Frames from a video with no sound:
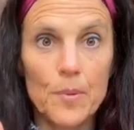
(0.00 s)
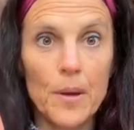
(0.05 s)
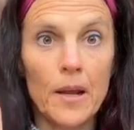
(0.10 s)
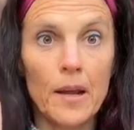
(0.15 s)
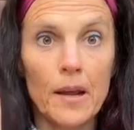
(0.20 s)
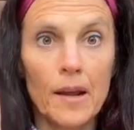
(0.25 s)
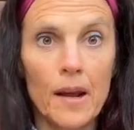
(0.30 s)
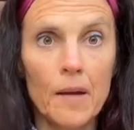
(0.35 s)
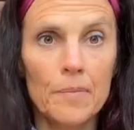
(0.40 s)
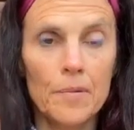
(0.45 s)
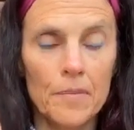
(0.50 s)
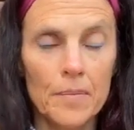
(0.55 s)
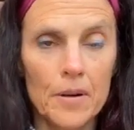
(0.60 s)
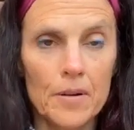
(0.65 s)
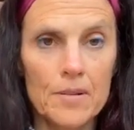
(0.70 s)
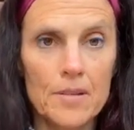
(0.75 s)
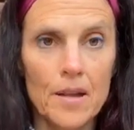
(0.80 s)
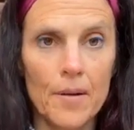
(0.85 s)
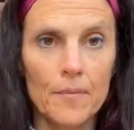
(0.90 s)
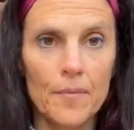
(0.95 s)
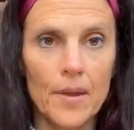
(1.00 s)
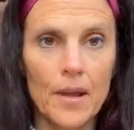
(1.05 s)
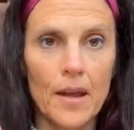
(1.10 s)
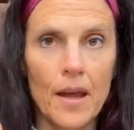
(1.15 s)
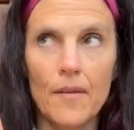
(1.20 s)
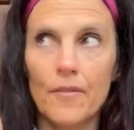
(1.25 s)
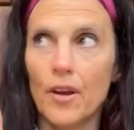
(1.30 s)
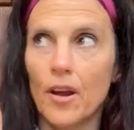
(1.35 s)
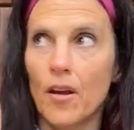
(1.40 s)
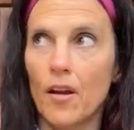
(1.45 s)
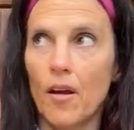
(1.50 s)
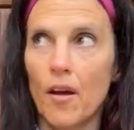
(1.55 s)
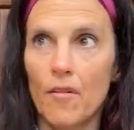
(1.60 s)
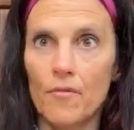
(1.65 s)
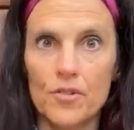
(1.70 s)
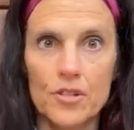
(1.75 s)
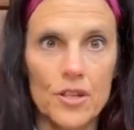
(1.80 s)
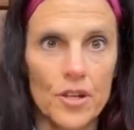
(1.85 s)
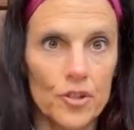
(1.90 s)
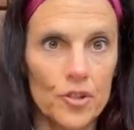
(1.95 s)
speaking up about something, having a
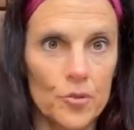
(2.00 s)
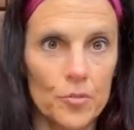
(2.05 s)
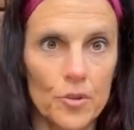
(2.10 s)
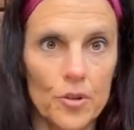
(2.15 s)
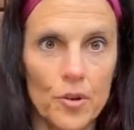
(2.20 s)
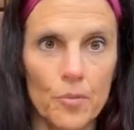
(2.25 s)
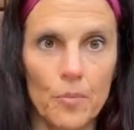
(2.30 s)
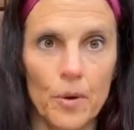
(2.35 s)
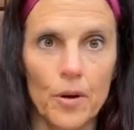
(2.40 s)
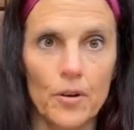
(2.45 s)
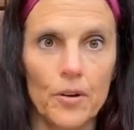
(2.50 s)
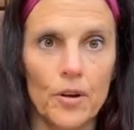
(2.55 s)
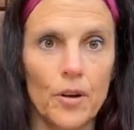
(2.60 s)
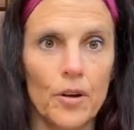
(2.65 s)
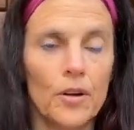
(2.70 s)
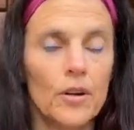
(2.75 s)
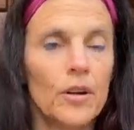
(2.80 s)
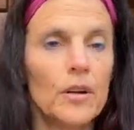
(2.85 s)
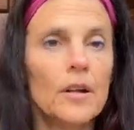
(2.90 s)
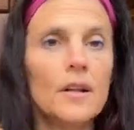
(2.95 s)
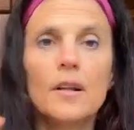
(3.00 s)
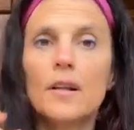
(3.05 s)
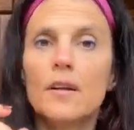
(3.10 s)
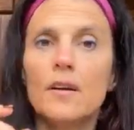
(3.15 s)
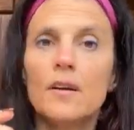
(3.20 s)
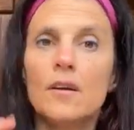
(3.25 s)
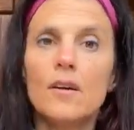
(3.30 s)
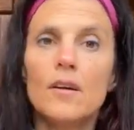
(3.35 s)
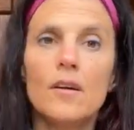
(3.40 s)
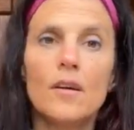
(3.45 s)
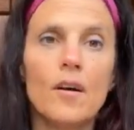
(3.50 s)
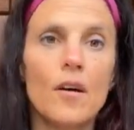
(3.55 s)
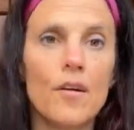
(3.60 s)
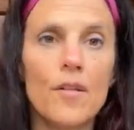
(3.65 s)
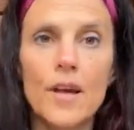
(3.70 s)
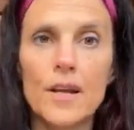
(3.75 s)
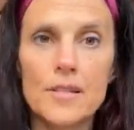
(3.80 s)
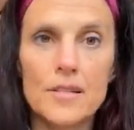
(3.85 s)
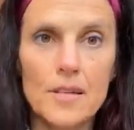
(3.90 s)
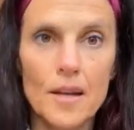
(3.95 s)
conversation with your partner,
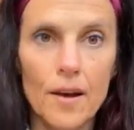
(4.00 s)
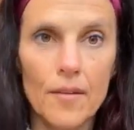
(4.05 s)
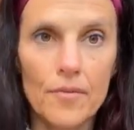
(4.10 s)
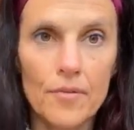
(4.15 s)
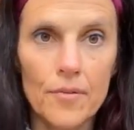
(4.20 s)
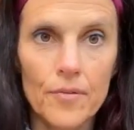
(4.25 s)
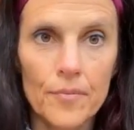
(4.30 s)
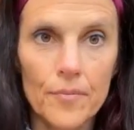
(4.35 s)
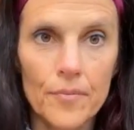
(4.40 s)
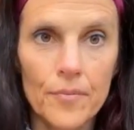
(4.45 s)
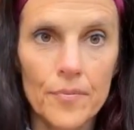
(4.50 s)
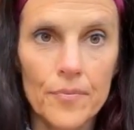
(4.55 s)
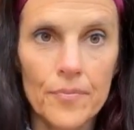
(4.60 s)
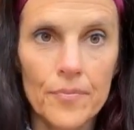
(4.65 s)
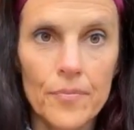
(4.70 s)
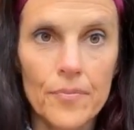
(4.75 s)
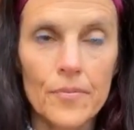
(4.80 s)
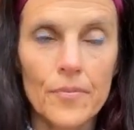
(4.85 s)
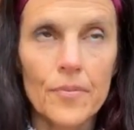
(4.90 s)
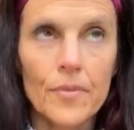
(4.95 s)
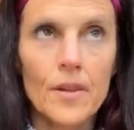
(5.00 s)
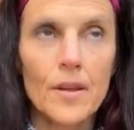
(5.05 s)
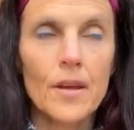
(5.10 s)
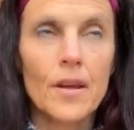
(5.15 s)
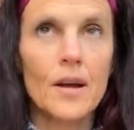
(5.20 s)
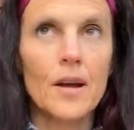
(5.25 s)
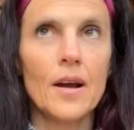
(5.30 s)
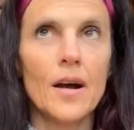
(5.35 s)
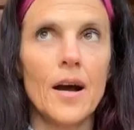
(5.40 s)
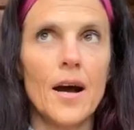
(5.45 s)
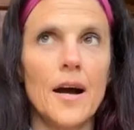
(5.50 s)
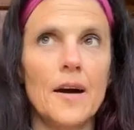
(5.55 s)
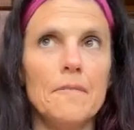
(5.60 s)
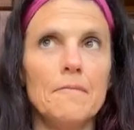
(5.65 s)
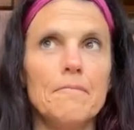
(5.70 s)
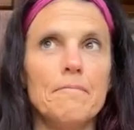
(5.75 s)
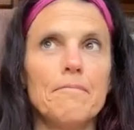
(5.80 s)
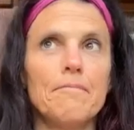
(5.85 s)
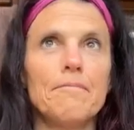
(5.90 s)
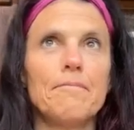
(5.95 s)
all that stuff.
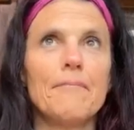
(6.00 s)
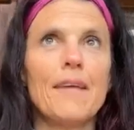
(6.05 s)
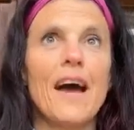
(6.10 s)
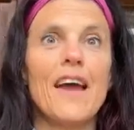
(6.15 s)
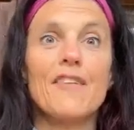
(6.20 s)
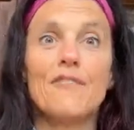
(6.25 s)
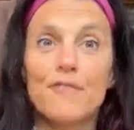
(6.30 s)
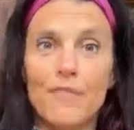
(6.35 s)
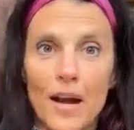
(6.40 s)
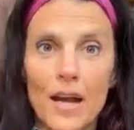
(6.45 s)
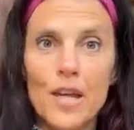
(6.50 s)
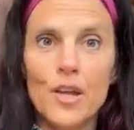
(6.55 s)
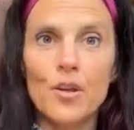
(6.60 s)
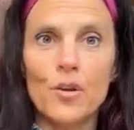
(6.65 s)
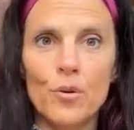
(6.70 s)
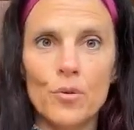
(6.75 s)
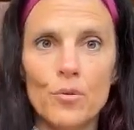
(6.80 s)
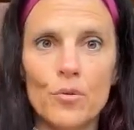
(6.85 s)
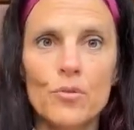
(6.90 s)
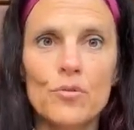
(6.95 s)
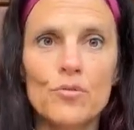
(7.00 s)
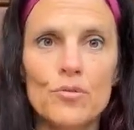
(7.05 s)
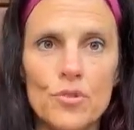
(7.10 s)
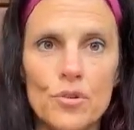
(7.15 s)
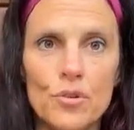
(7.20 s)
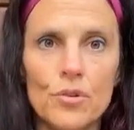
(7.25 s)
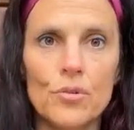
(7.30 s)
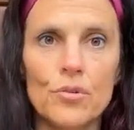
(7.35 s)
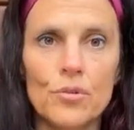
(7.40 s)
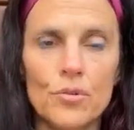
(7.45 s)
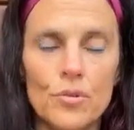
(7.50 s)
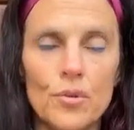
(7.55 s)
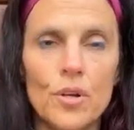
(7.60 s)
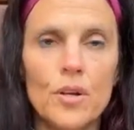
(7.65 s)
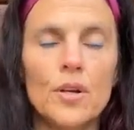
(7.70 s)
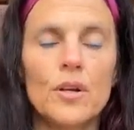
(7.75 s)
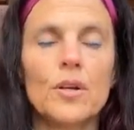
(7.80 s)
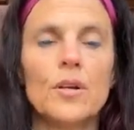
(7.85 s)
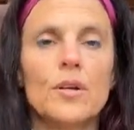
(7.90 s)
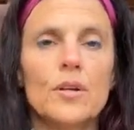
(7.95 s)
I invite you
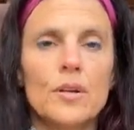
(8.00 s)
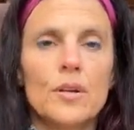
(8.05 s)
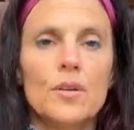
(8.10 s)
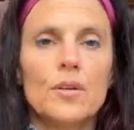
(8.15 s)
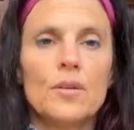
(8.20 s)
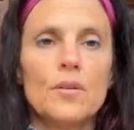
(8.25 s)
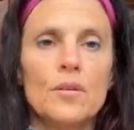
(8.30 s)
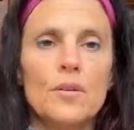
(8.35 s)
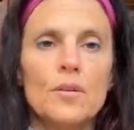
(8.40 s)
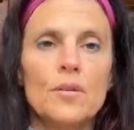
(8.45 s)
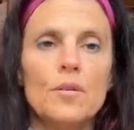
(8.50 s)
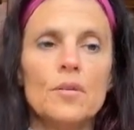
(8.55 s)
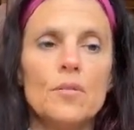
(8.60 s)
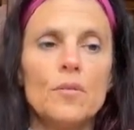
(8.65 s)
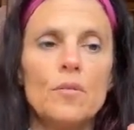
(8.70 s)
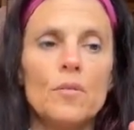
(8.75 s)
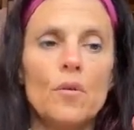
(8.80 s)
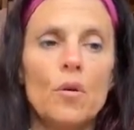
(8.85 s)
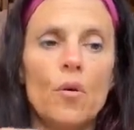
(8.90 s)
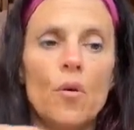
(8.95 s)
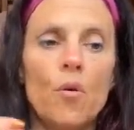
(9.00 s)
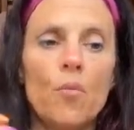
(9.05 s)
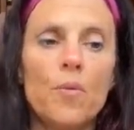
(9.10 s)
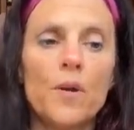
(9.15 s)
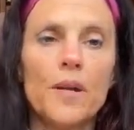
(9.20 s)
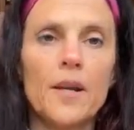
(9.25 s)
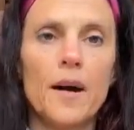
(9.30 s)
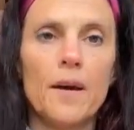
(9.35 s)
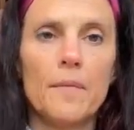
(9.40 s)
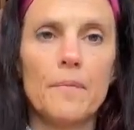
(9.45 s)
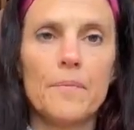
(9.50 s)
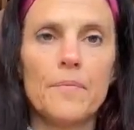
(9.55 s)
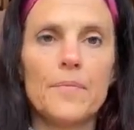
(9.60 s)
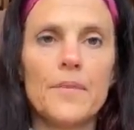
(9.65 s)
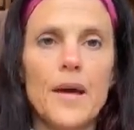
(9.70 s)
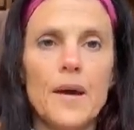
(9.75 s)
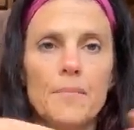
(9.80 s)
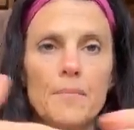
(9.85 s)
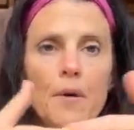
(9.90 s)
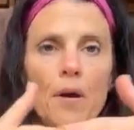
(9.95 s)
to open up
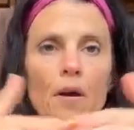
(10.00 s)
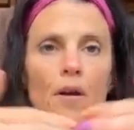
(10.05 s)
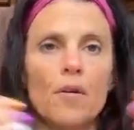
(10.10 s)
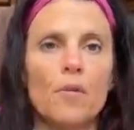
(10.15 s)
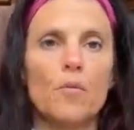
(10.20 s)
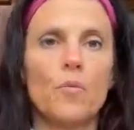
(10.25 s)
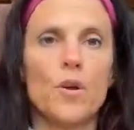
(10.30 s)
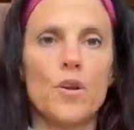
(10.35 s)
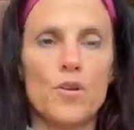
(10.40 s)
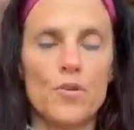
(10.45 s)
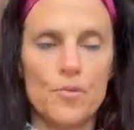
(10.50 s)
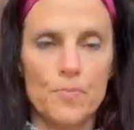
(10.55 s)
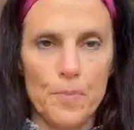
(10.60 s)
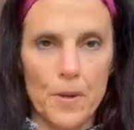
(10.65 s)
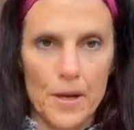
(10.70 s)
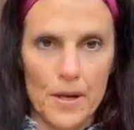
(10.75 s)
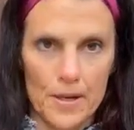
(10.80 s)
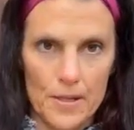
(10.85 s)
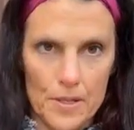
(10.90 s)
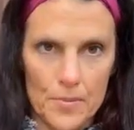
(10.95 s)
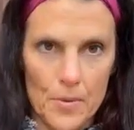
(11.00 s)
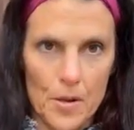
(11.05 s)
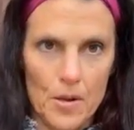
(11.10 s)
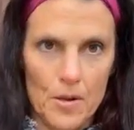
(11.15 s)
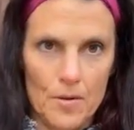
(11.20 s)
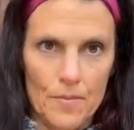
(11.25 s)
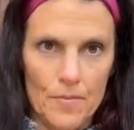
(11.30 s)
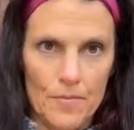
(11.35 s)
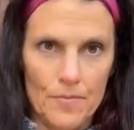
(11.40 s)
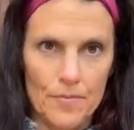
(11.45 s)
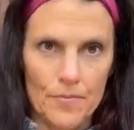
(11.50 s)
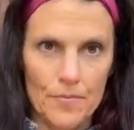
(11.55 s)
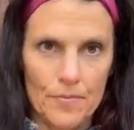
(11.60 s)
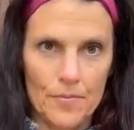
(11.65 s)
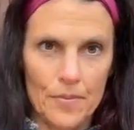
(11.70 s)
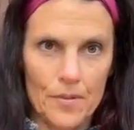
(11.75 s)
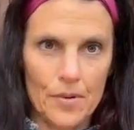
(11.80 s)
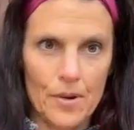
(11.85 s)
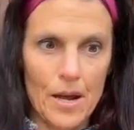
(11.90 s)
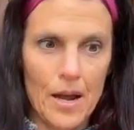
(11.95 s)
that part where you're playing small.
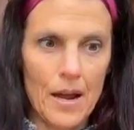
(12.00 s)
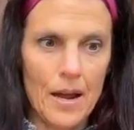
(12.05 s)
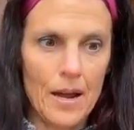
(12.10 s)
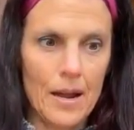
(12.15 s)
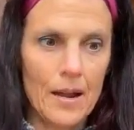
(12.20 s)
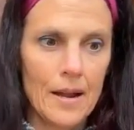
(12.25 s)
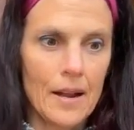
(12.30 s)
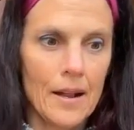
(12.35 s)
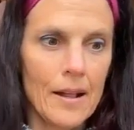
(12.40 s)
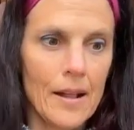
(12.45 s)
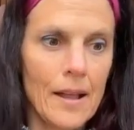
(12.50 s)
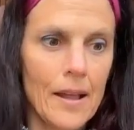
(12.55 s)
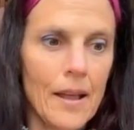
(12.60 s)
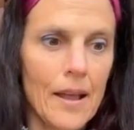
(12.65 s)
Okay.